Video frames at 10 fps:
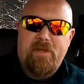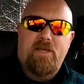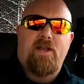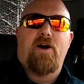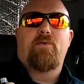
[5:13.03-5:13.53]

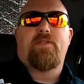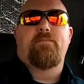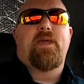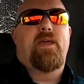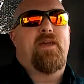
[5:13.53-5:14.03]
You know, with
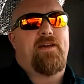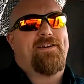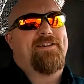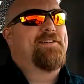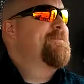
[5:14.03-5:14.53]
me,
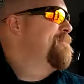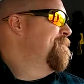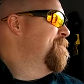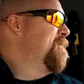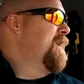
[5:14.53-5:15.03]

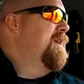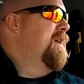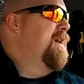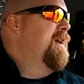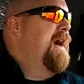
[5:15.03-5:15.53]

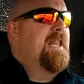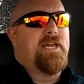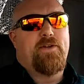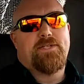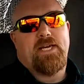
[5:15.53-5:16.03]
I
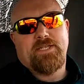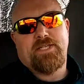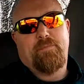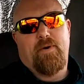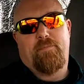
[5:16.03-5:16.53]
like using a
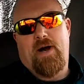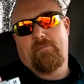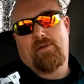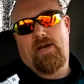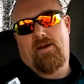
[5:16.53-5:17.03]
Zippo
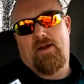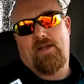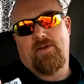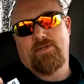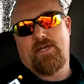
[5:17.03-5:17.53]
pipe lighter. I
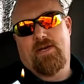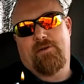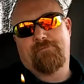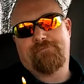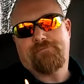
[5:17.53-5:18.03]
use
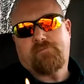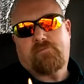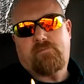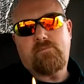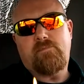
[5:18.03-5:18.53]
an
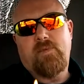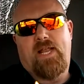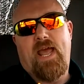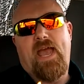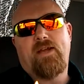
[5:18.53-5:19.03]

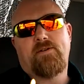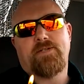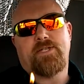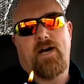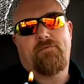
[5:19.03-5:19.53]
angled
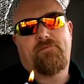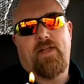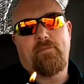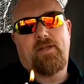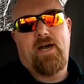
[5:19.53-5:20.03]
soft
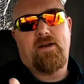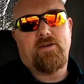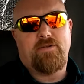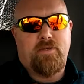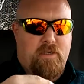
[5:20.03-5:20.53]
flame
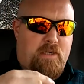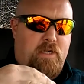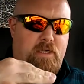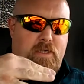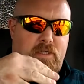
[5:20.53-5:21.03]
lighter
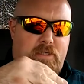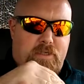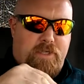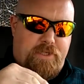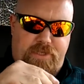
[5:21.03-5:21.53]

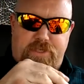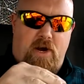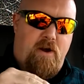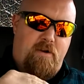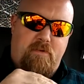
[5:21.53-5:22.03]
to
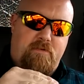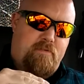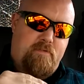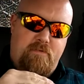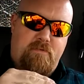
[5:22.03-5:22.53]
start
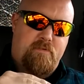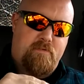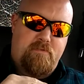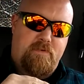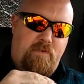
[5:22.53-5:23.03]

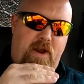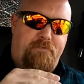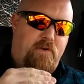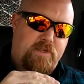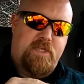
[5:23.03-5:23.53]
when I
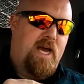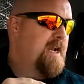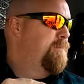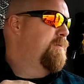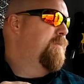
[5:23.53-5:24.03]
first light
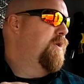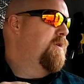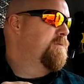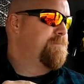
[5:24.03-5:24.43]
up a bowl.